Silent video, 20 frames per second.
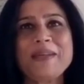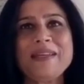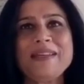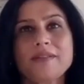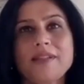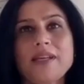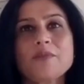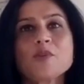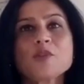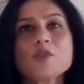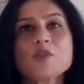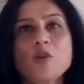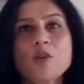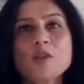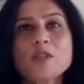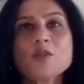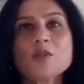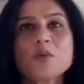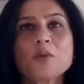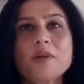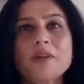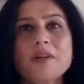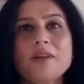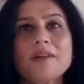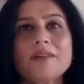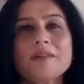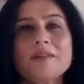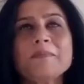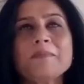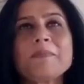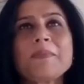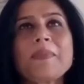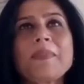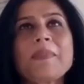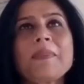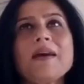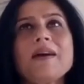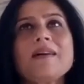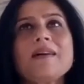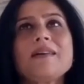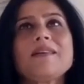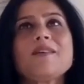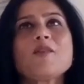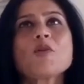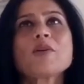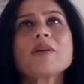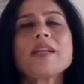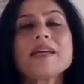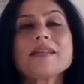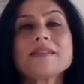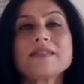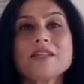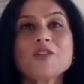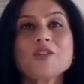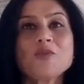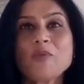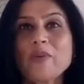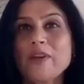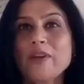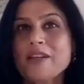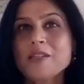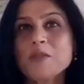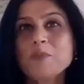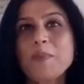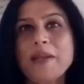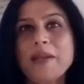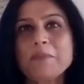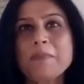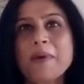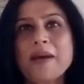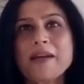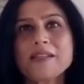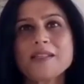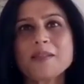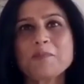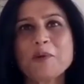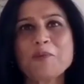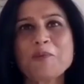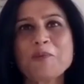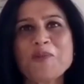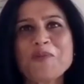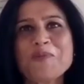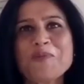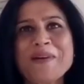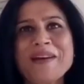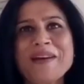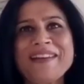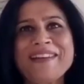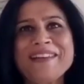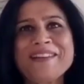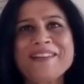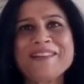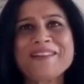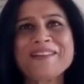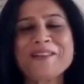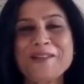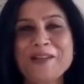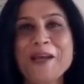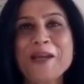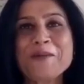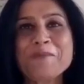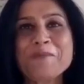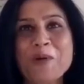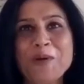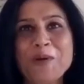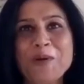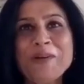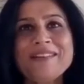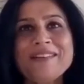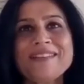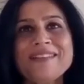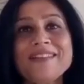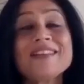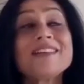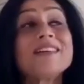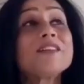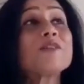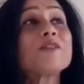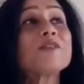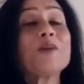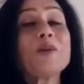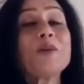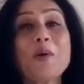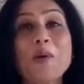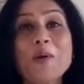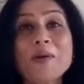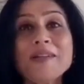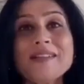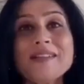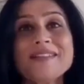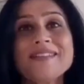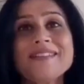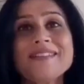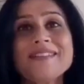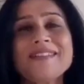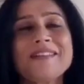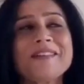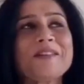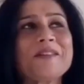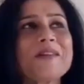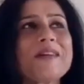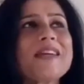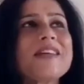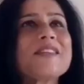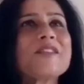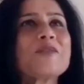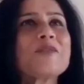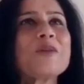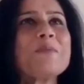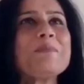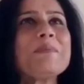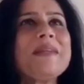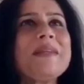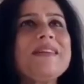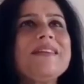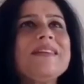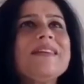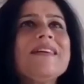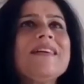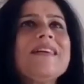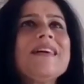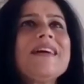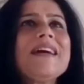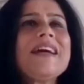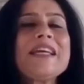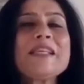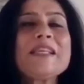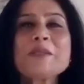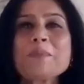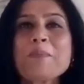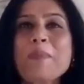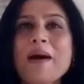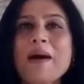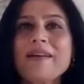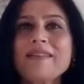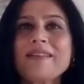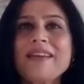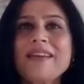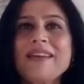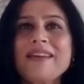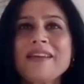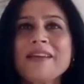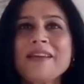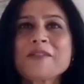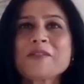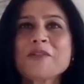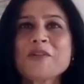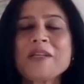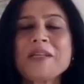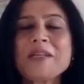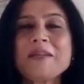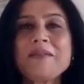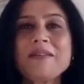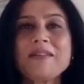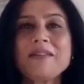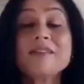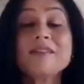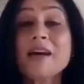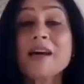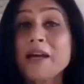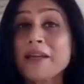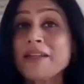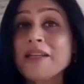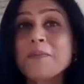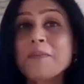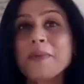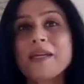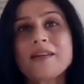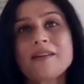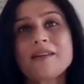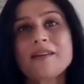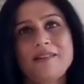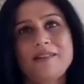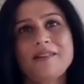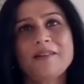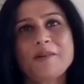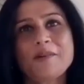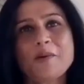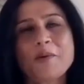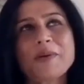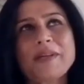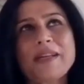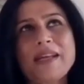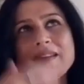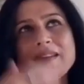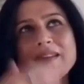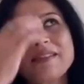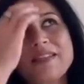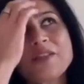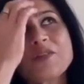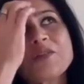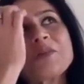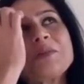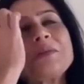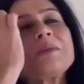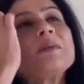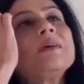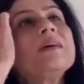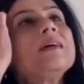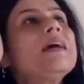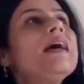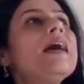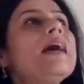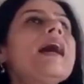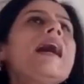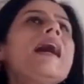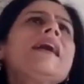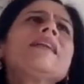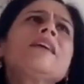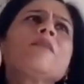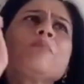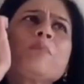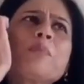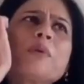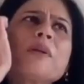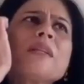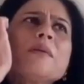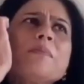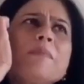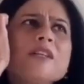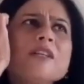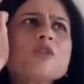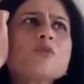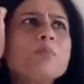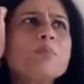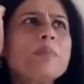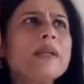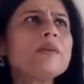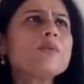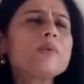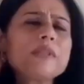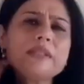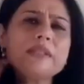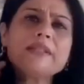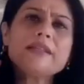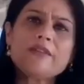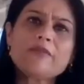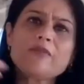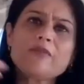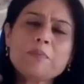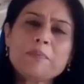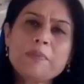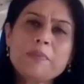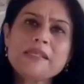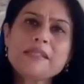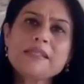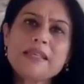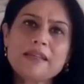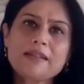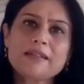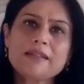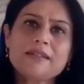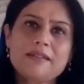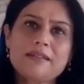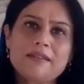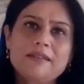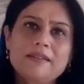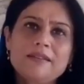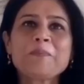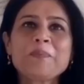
me. That was also a, a organization where I spent maximum of my uh, time on. Learned a lot. Uh, mm-hmm. Extremely inspiring, extremely dynamic uh, organization, mm-hmm. and I've pretty much been with the development sector.